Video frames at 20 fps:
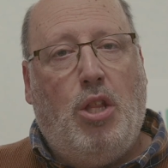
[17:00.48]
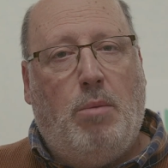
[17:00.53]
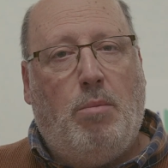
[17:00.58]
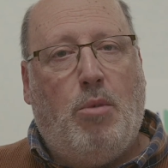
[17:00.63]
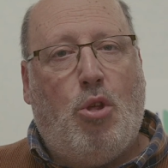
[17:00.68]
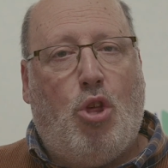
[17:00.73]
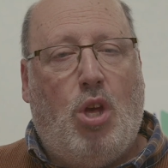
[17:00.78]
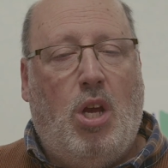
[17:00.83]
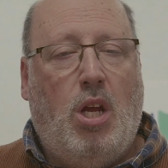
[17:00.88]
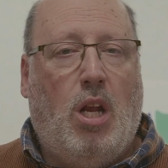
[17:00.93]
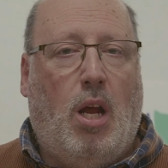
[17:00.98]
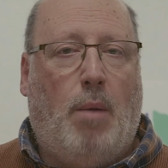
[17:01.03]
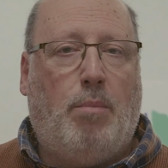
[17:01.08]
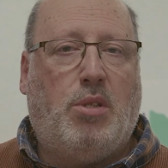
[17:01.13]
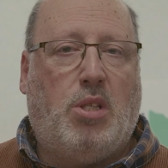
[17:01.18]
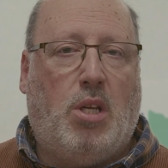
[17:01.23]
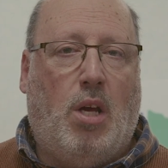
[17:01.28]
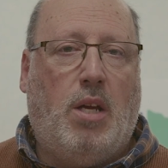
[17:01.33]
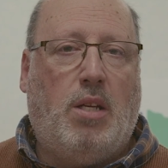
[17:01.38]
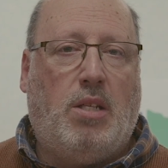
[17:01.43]
the machine
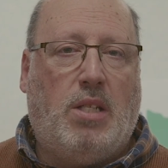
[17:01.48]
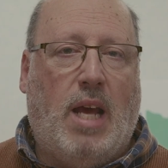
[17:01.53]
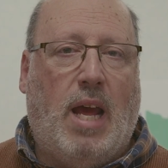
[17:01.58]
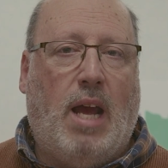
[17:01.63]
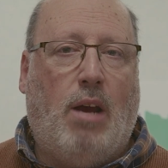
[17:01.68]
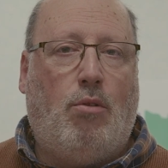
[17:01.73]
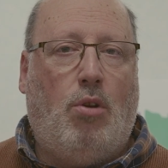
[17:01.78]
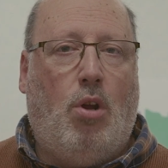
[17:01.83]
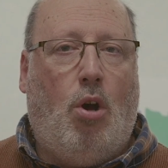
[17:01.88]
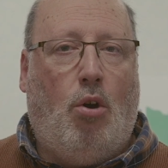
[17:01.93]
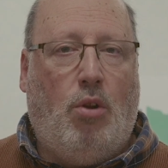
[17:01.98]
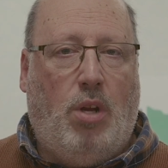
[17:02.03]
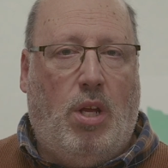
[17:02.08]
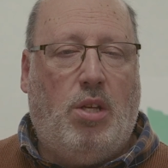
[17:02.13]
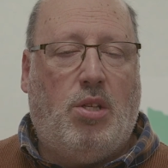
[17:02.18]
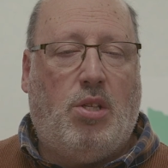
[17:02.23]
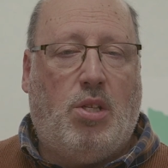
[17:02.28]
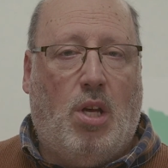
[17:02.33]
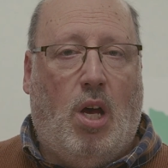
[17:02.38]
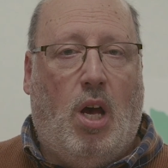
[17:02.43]
upside down on
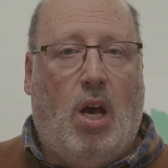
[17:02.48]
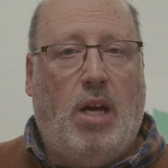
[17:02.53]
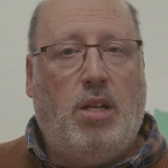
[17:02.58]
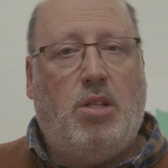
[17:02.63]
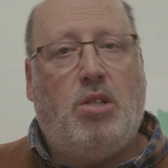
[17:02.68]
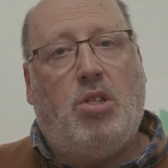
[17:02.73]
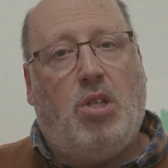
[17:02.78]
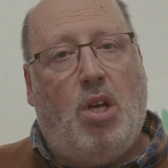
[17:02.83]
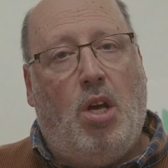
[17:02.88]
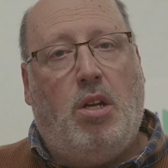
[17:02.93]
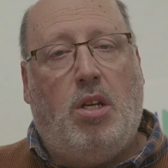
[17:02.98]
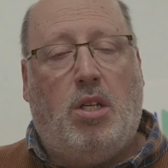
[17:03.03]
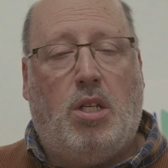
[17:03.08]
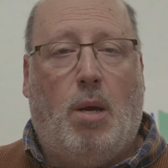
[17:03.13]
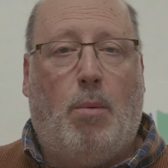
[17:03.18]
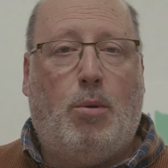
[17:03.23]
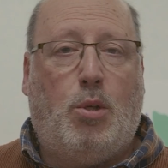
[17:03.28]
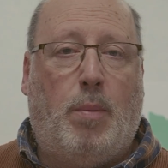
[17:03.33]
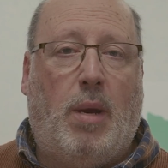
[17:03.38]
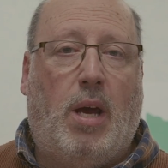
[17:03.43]
its side, turn it
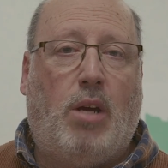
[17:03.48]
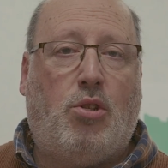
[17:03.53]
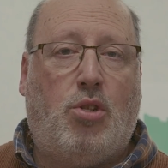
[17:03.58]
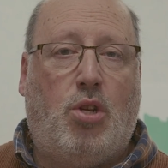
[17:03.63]
up to about